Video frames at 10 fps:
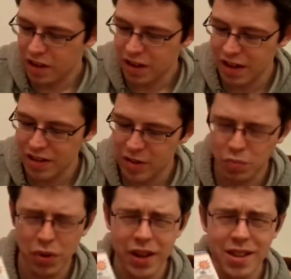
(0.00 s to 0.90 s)
And
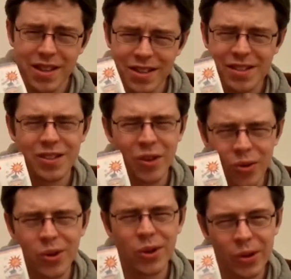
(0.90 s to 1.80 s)
spraying is
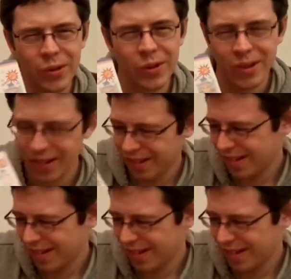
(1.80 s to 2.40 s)
so cool.